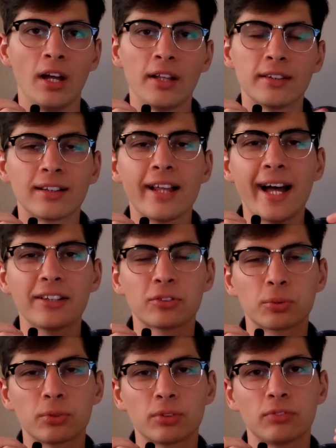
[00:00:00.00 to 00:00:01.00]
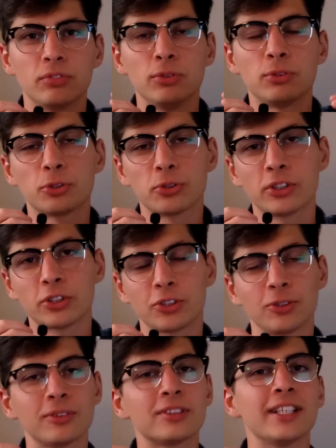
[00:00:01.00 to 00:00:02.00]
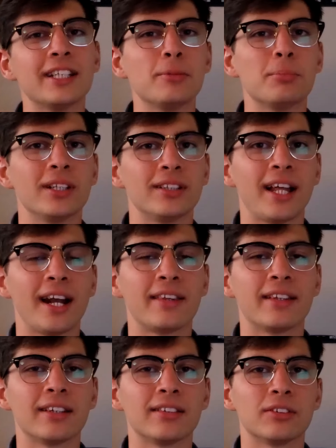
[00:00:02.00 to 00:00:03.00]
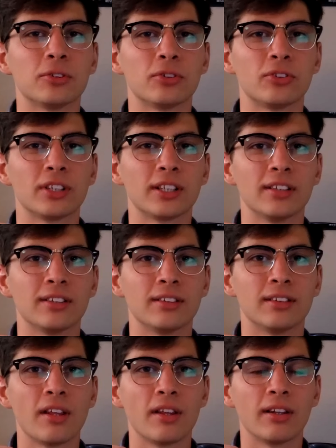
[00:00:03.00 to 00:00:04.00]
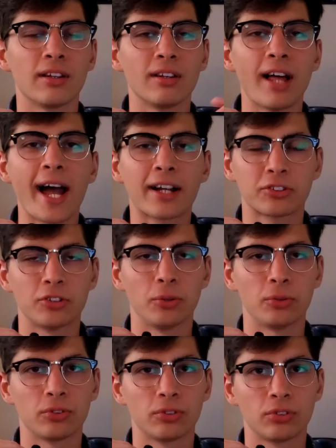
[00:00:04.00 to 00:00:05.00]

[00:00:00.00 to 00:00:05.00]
The last sort of nutritional tidbit that I think is interesting is lactose.